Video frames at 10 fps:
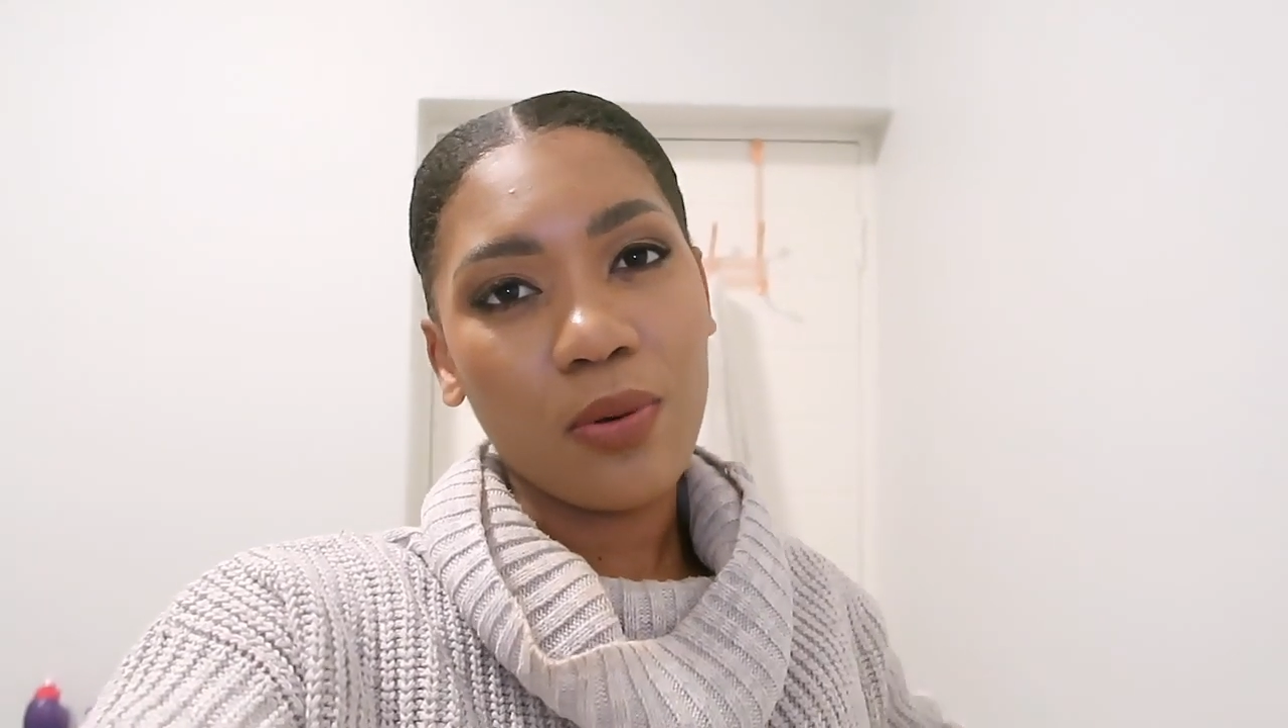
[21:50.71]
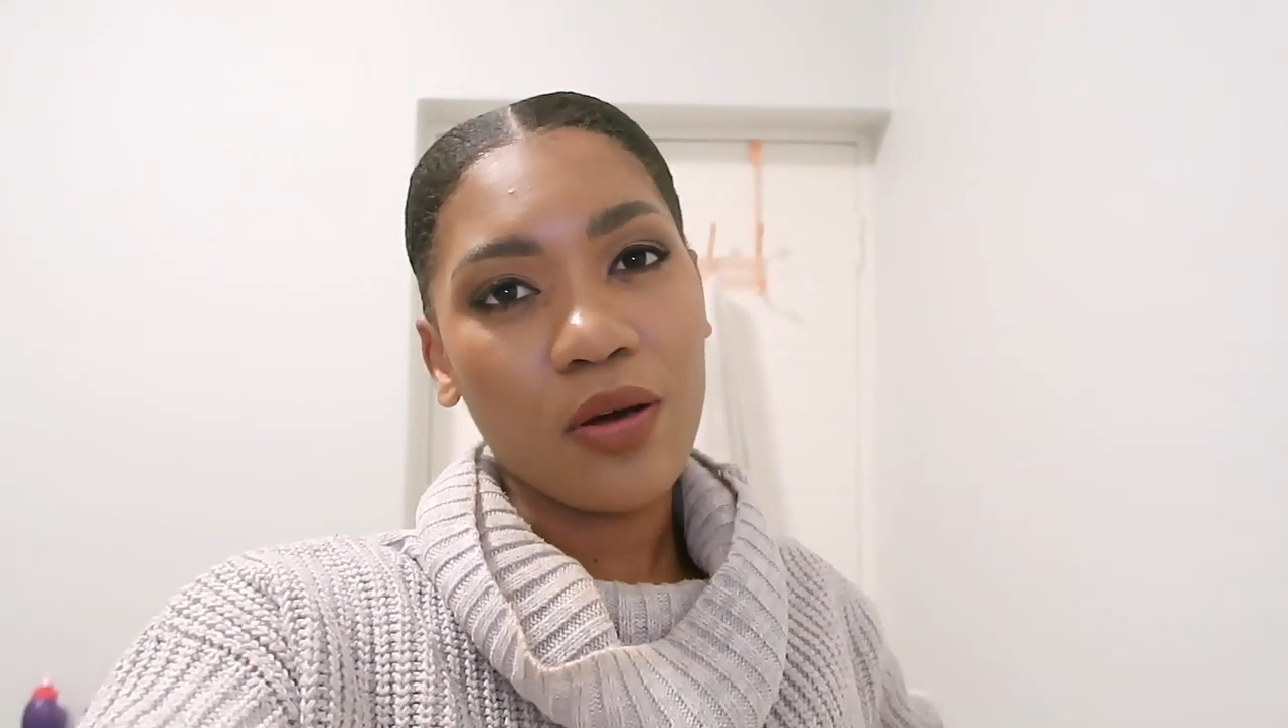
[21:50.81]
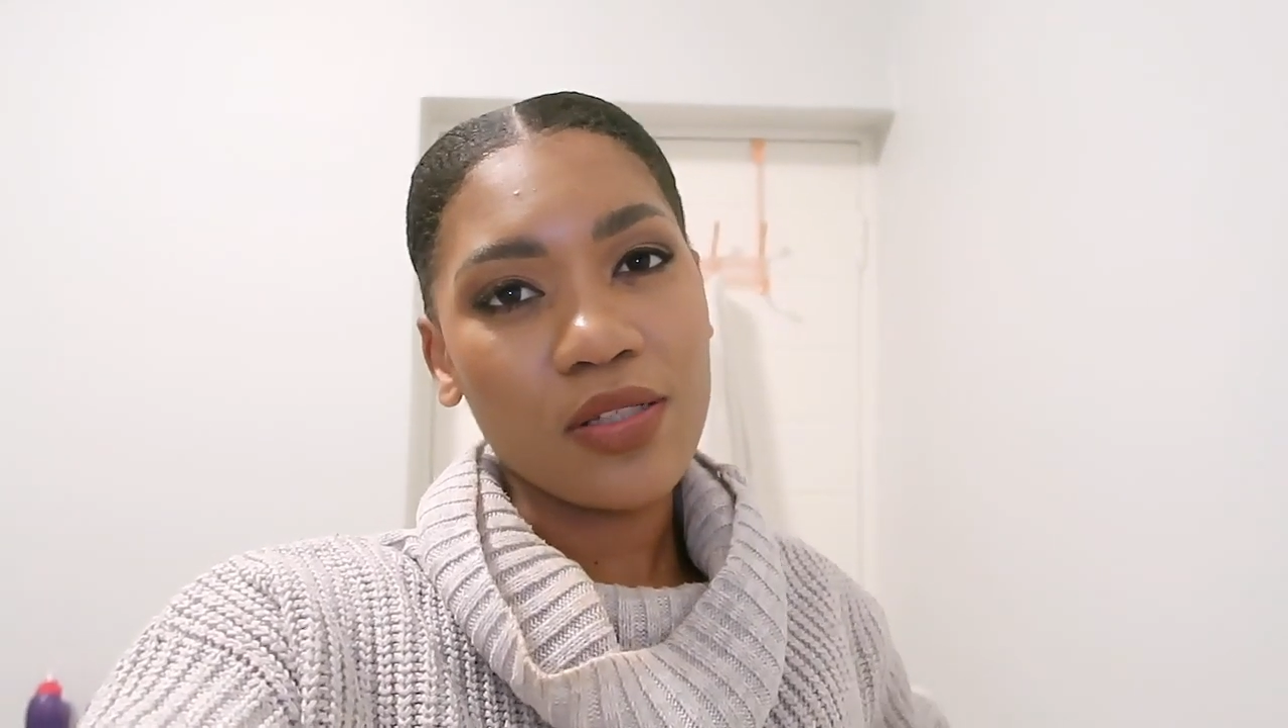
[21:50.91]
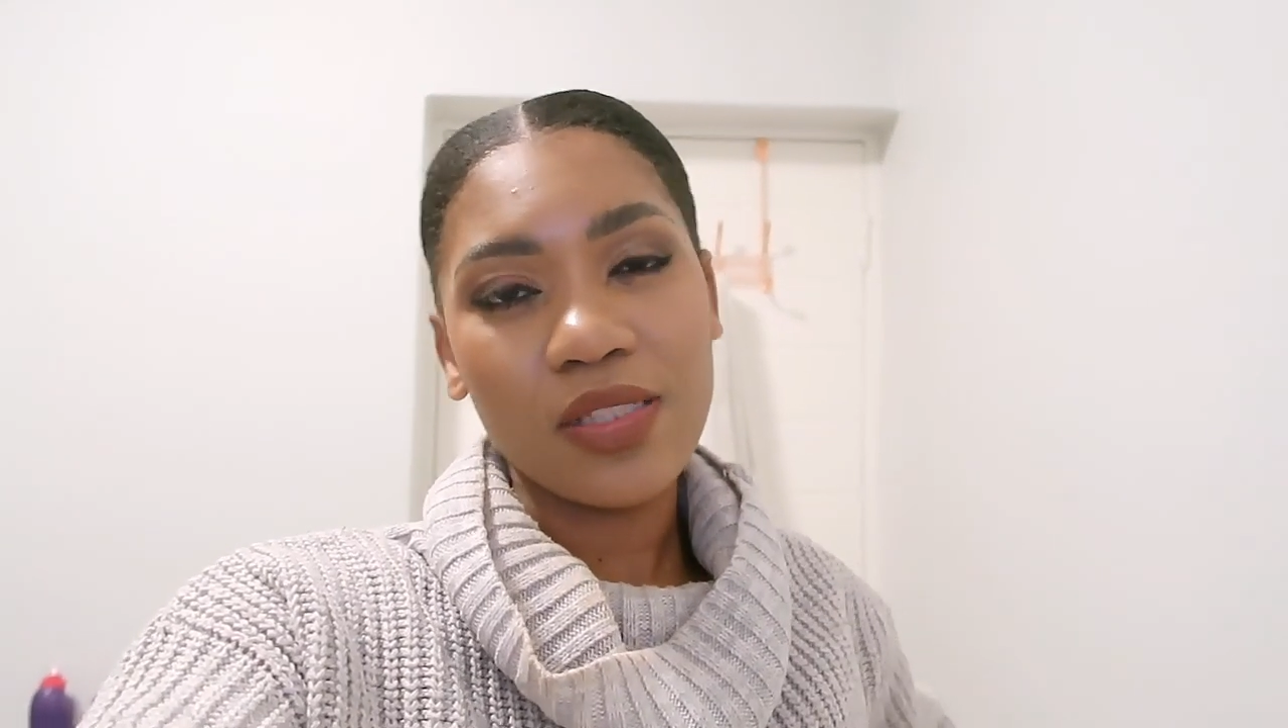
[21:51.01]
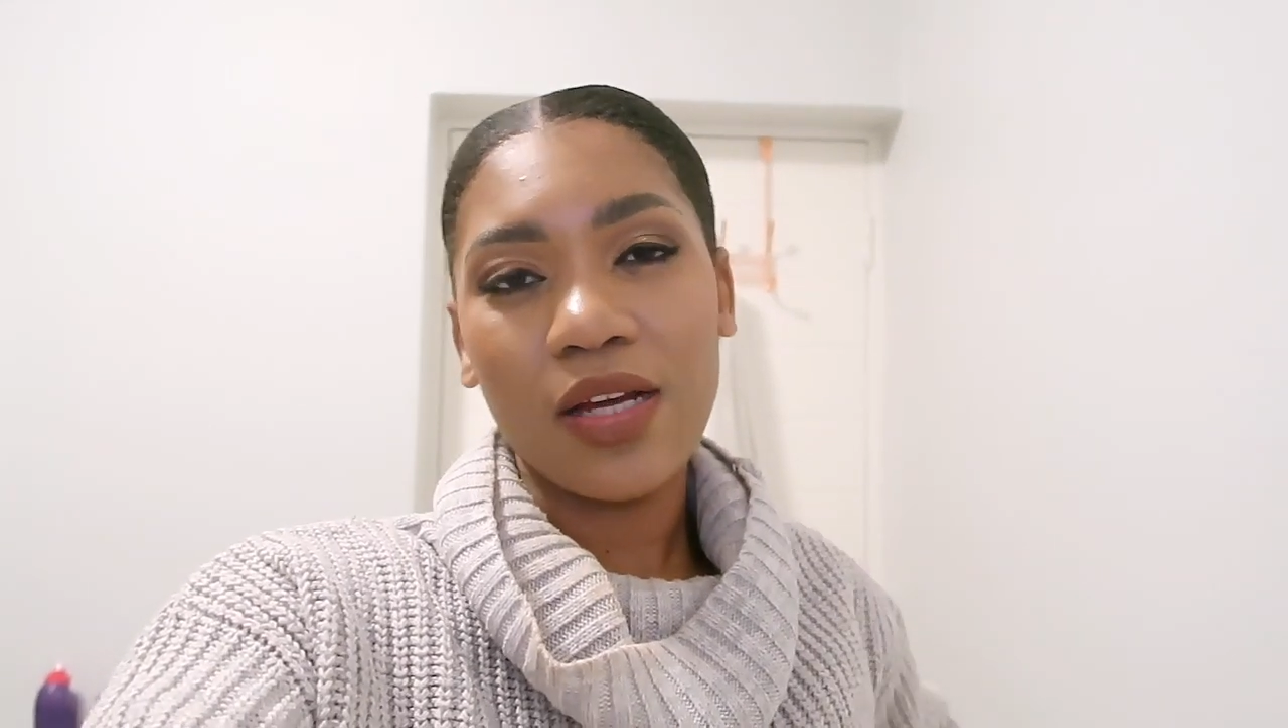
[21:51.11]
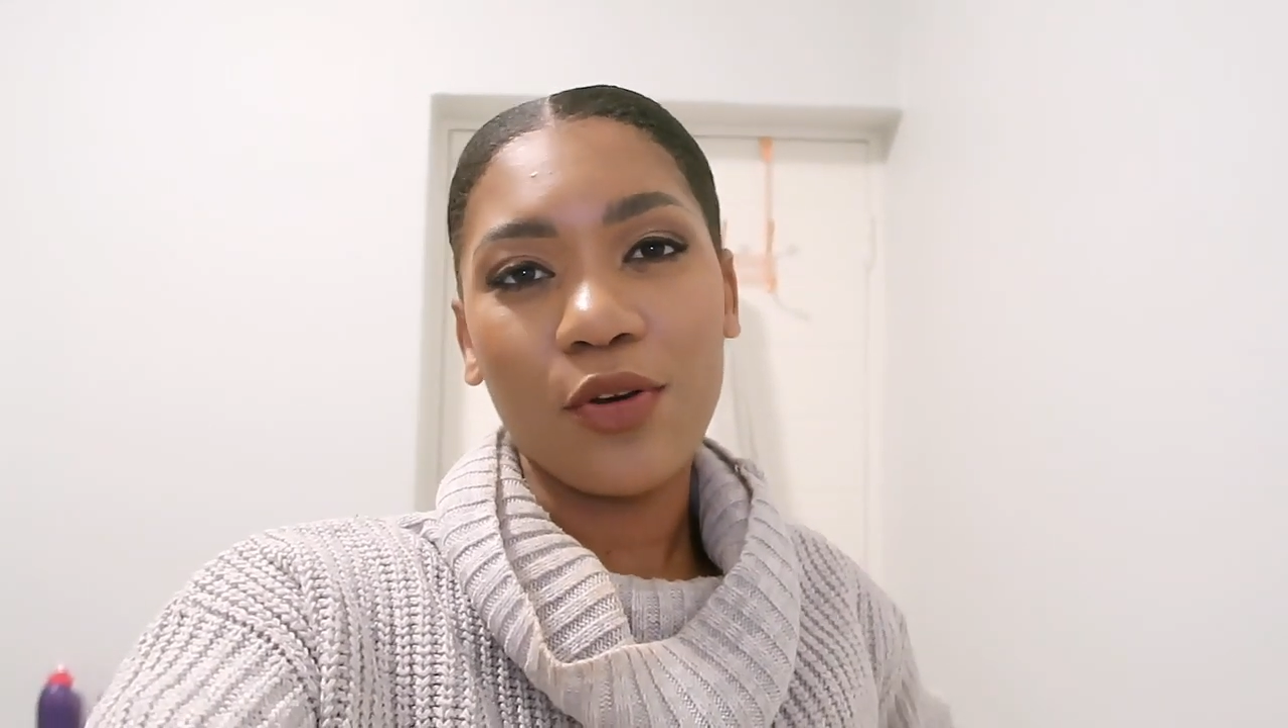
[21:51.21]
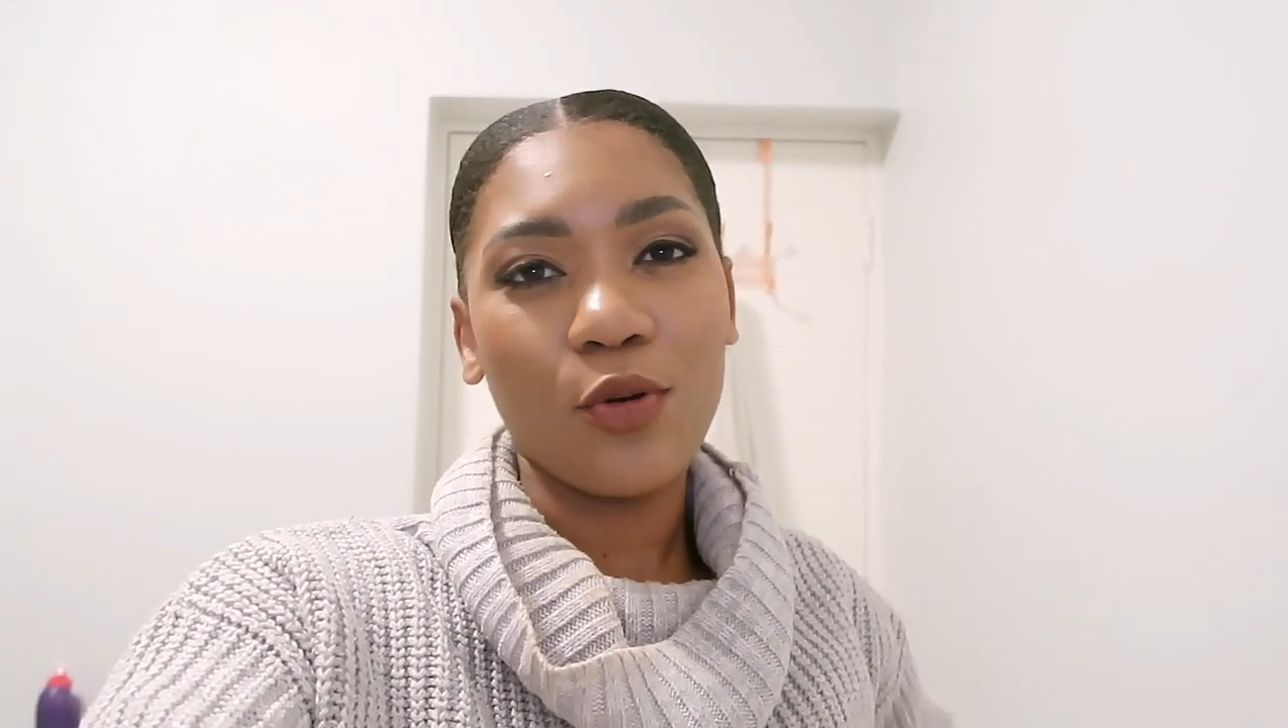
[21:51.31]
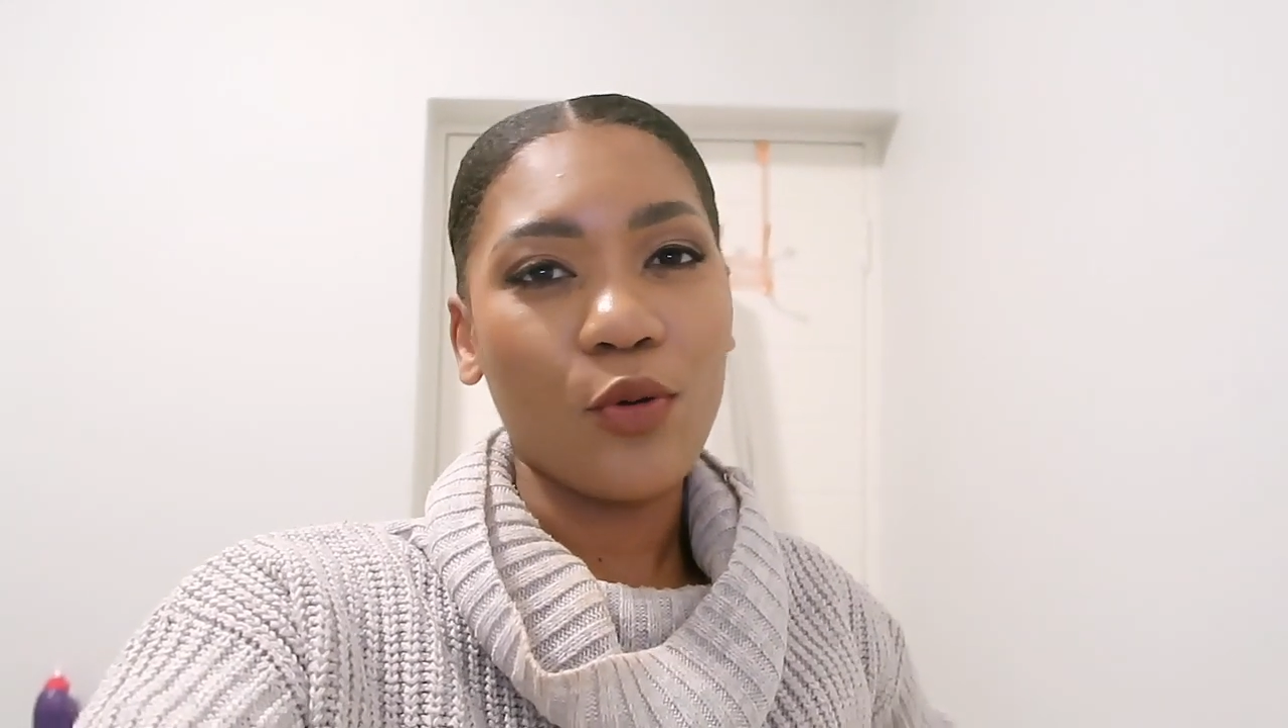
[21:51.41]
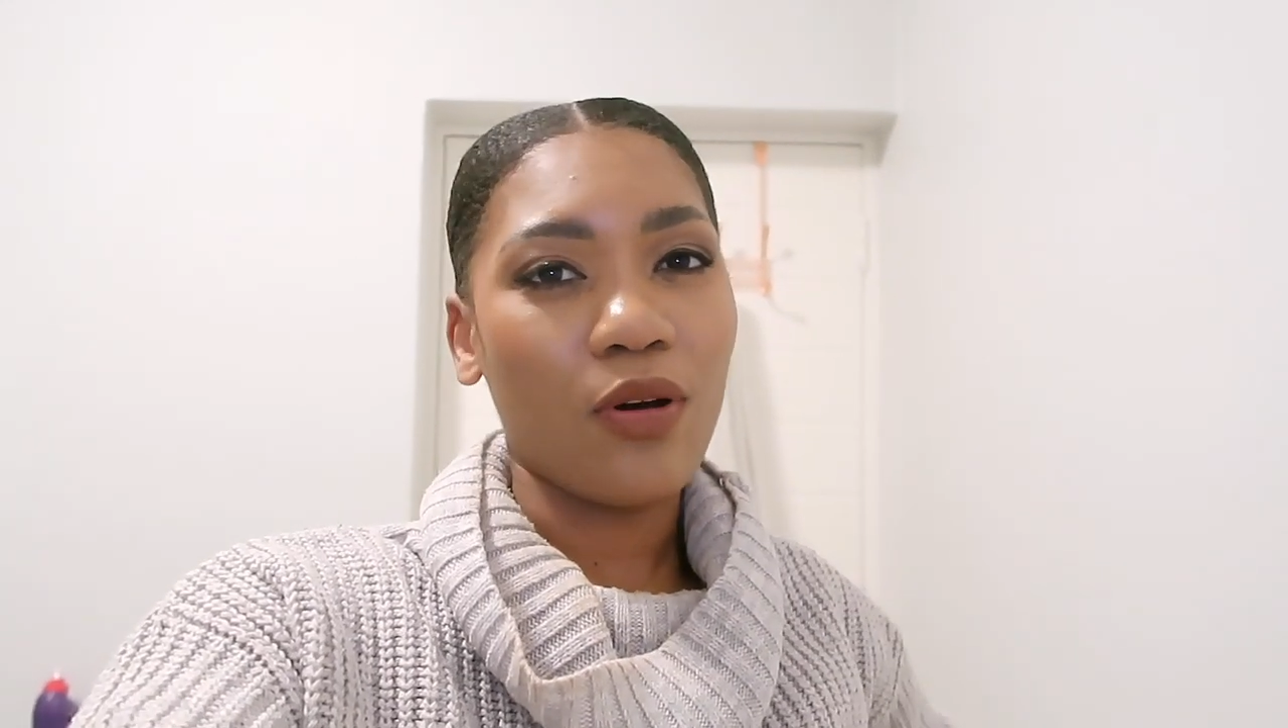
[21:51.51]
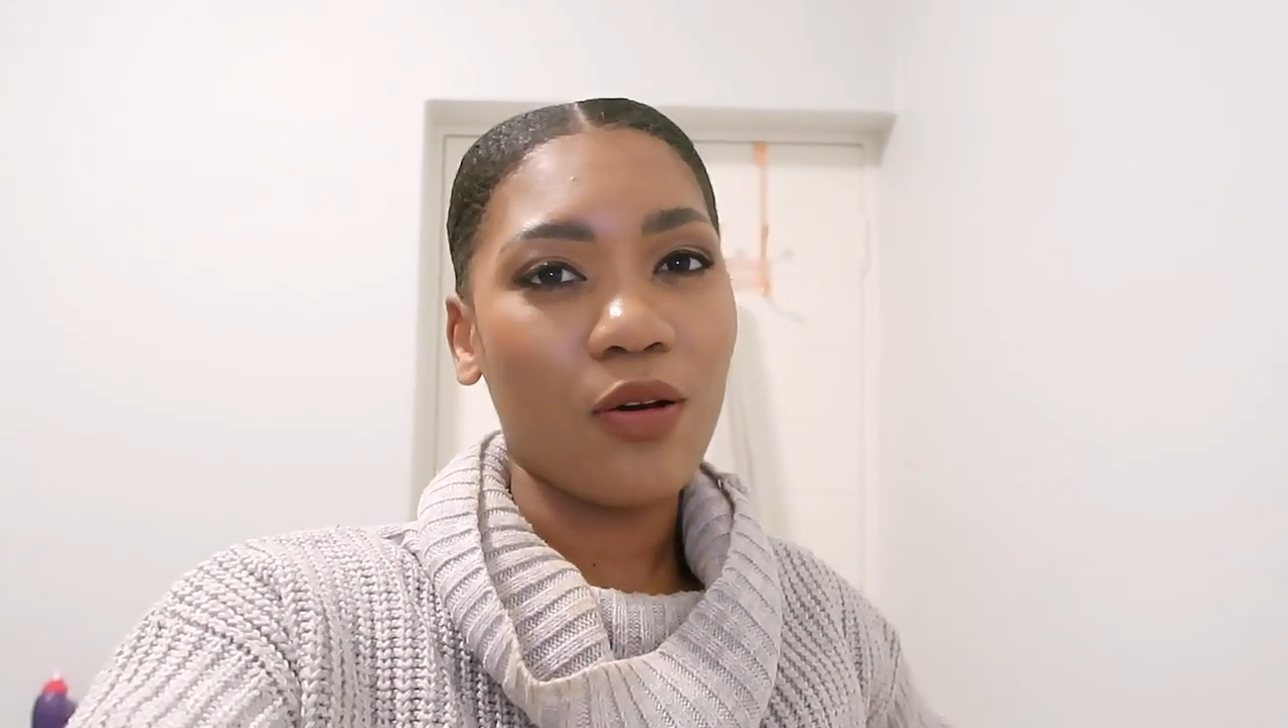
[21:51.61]
past I
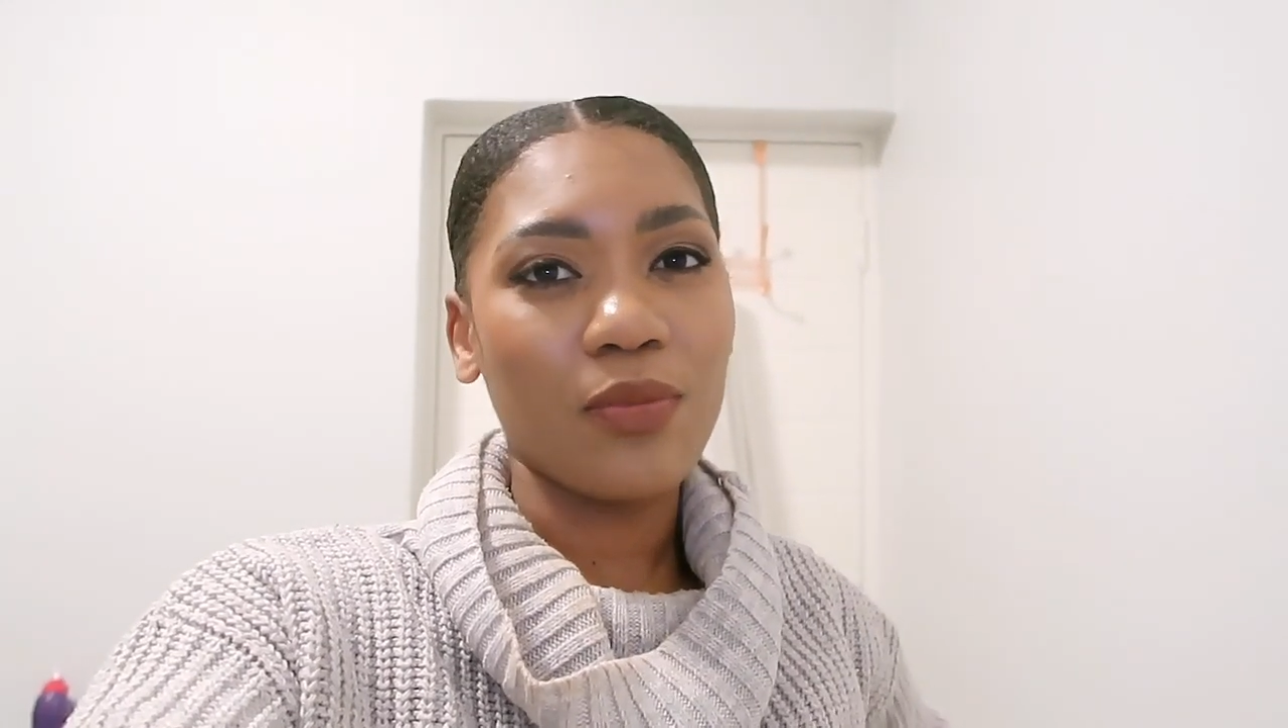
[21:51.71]
don't know how